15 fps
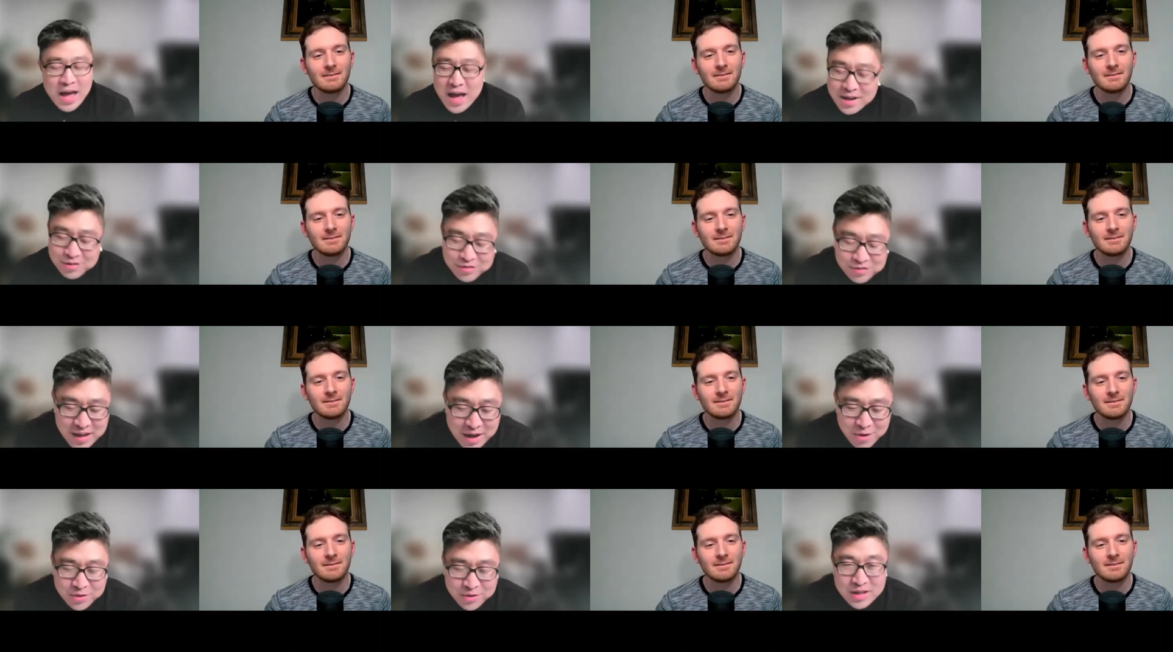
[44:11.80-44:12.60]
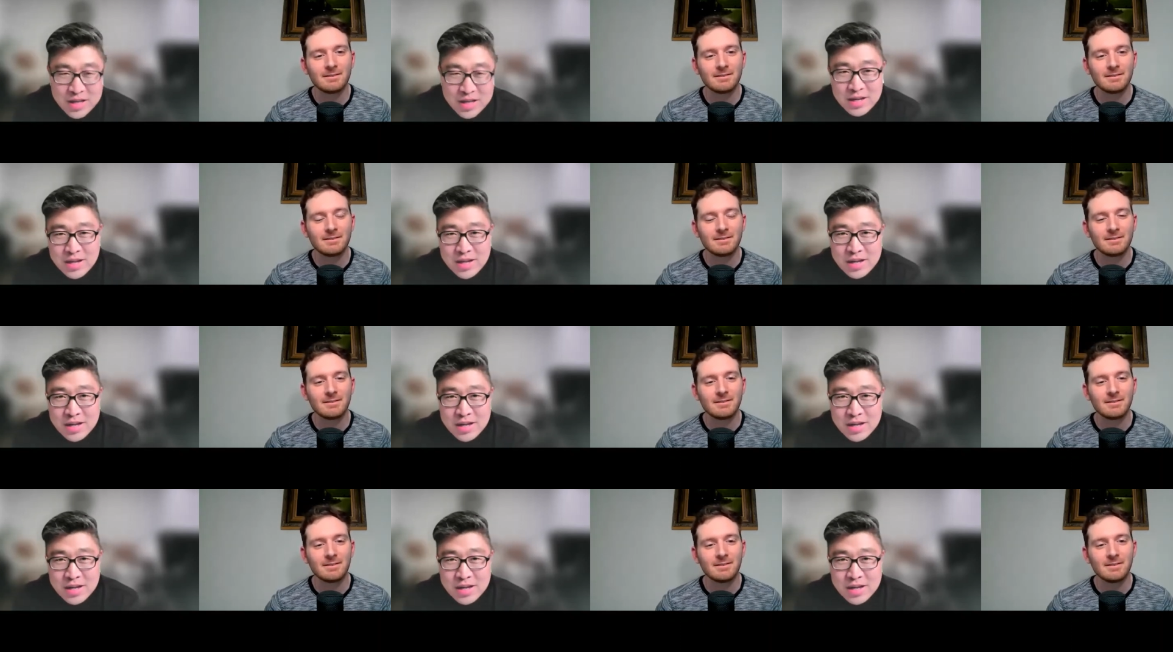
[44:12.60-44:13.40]
Speaker 1: hands down, it
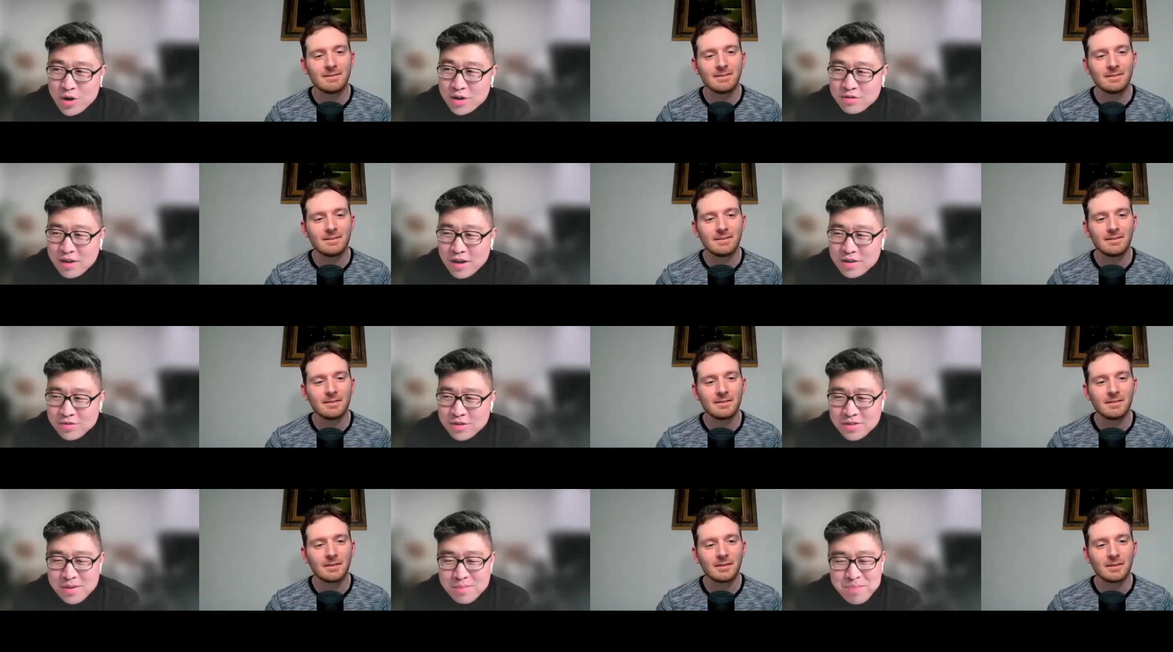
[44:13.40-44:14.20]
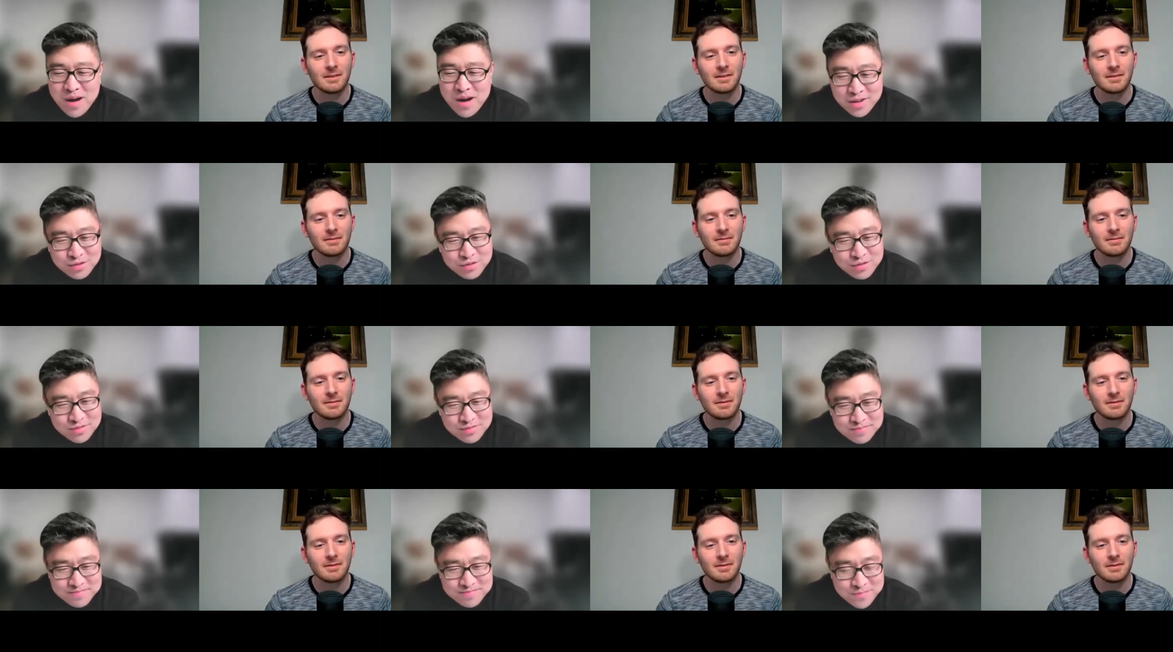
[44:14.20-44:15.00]
is criticizing the
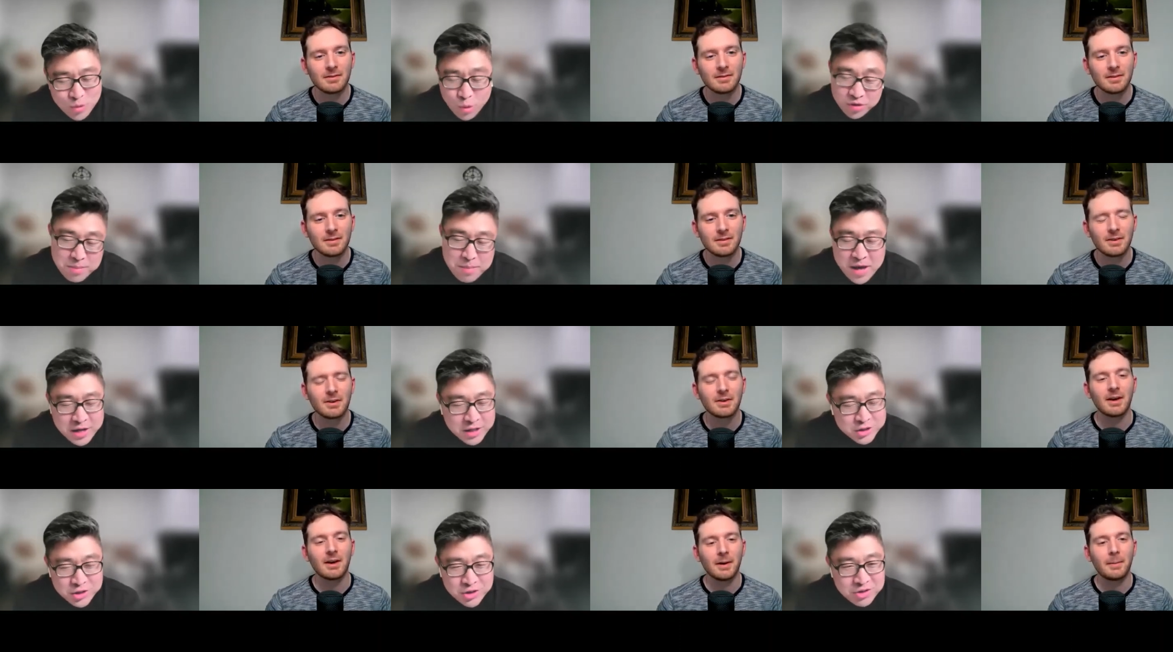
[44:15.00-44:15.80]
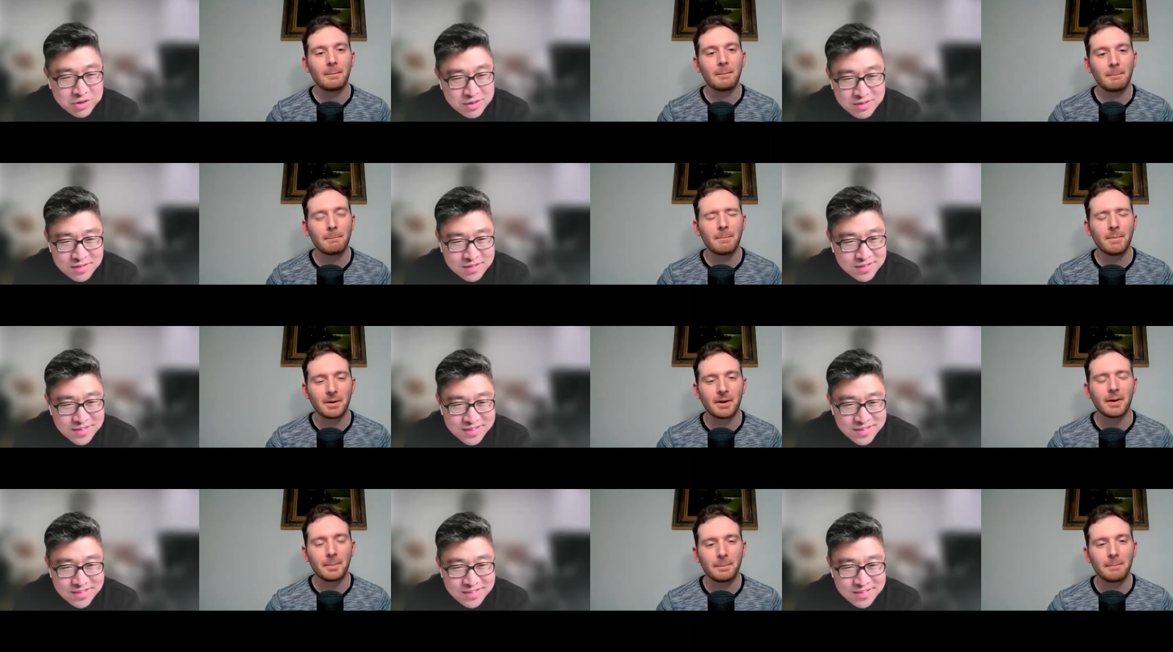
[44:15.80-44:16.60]
boss or the manager. Okay.
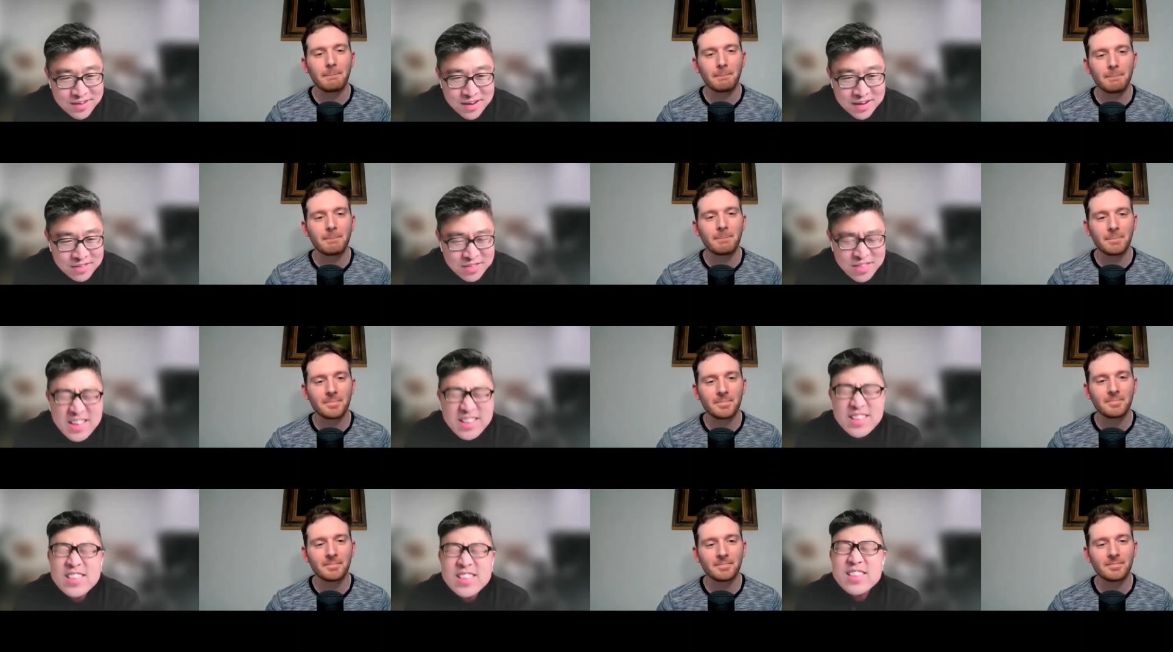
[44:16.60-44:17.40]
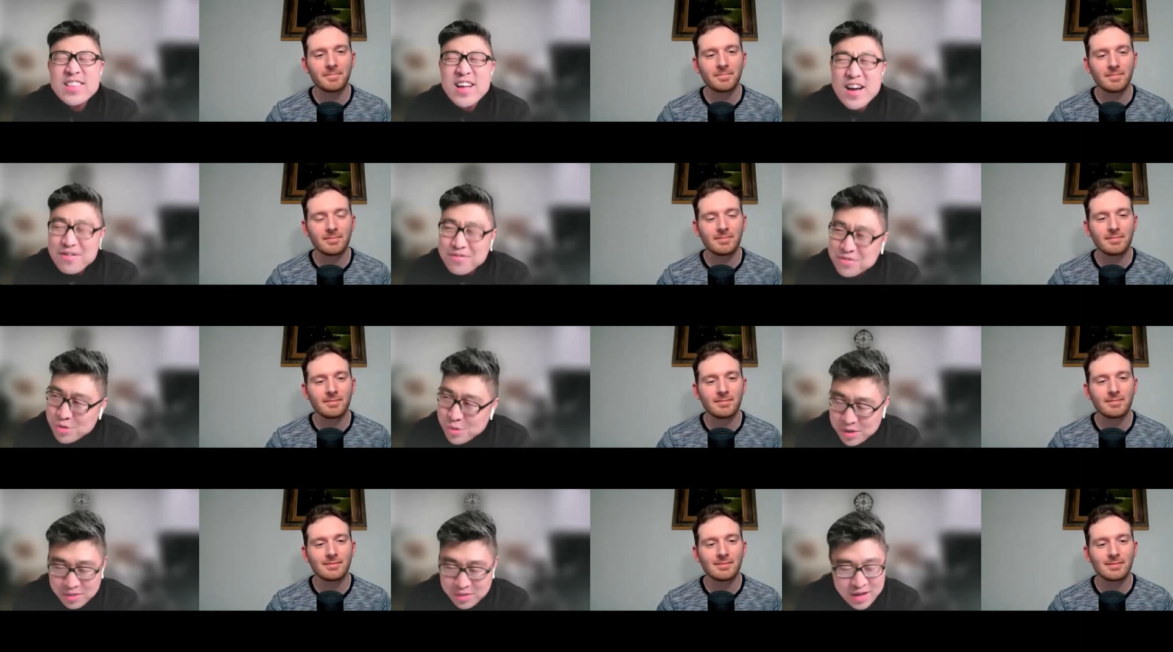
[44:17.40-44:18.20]
okay. Right. They love
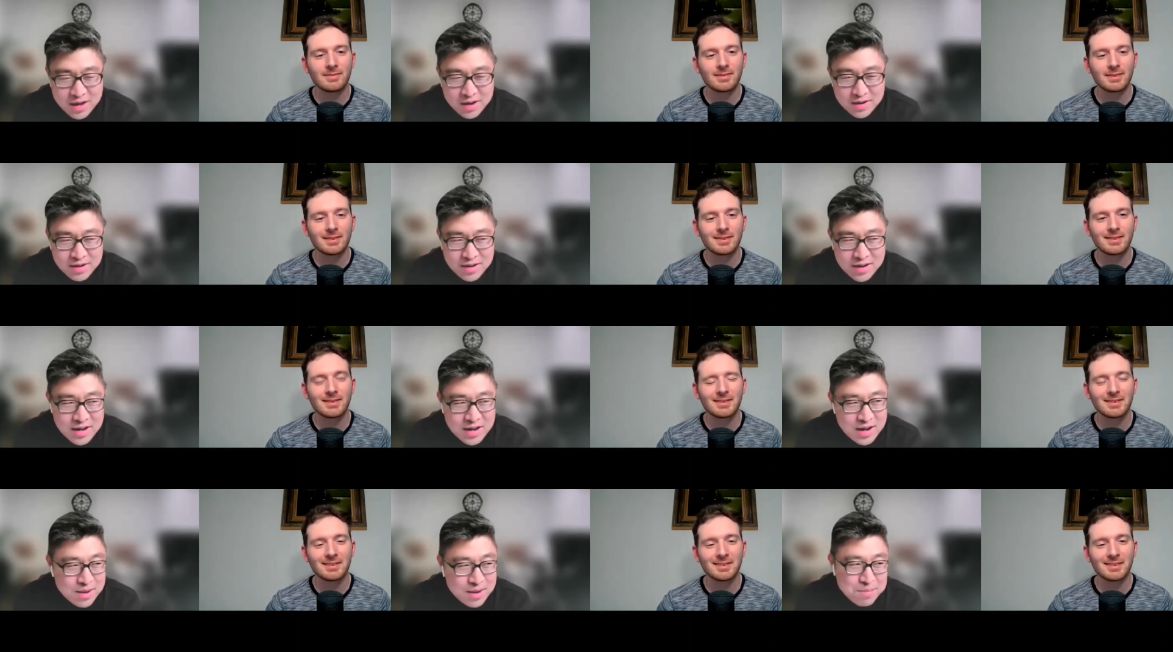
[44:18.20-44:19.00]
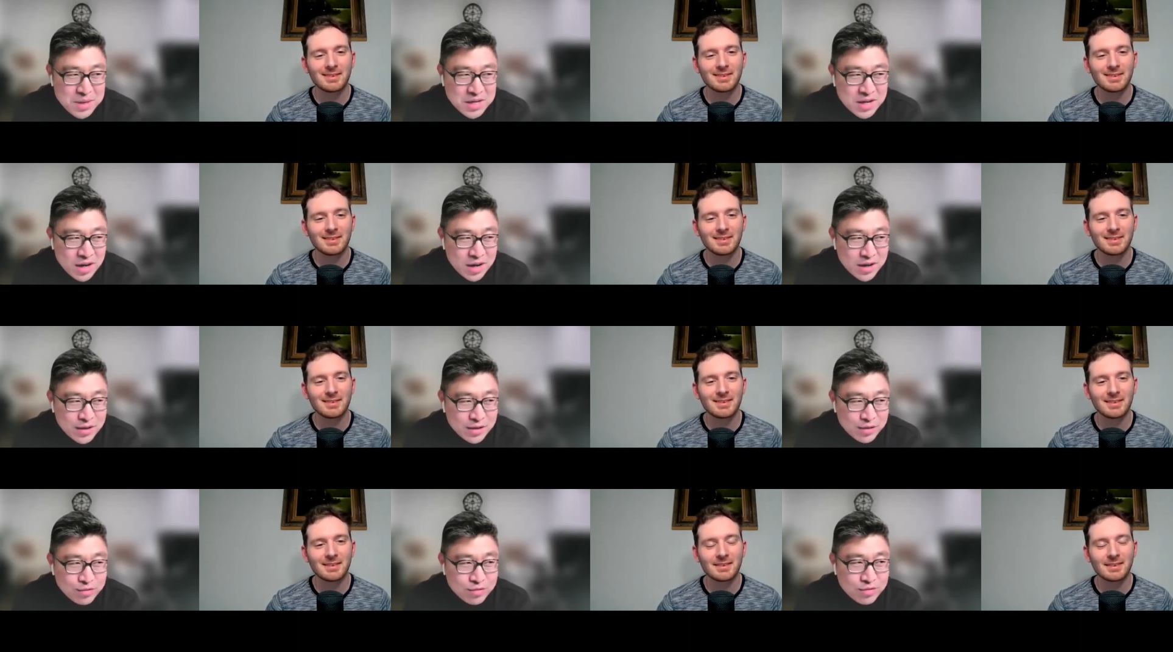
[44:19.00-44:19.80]
doing that
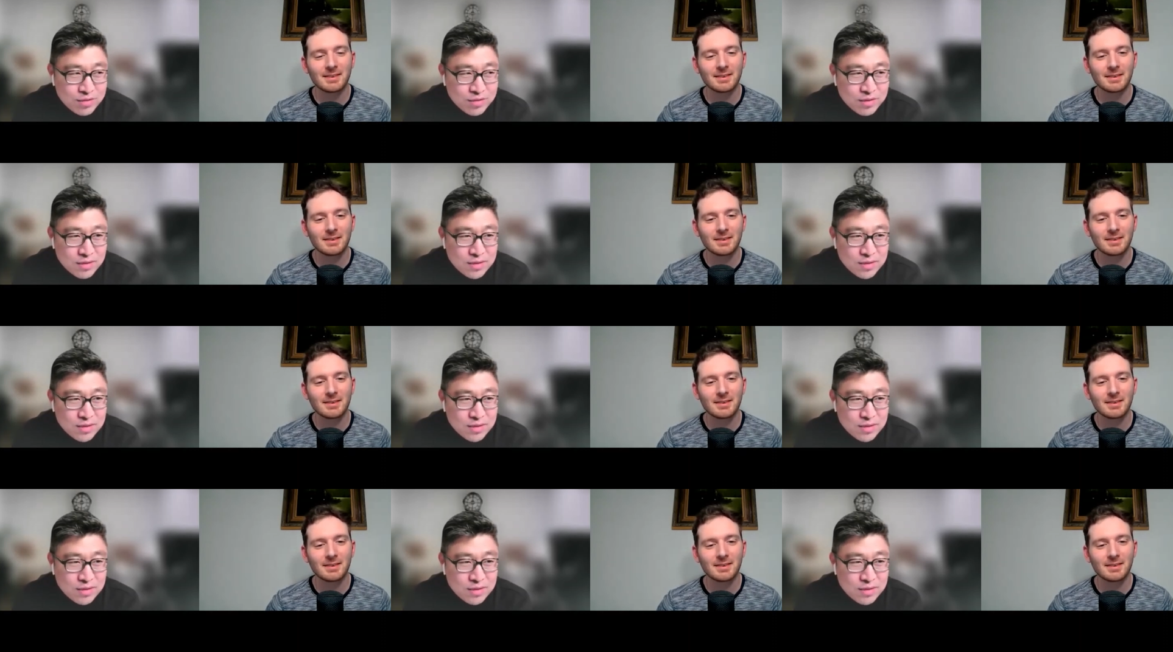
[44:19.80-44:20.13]
because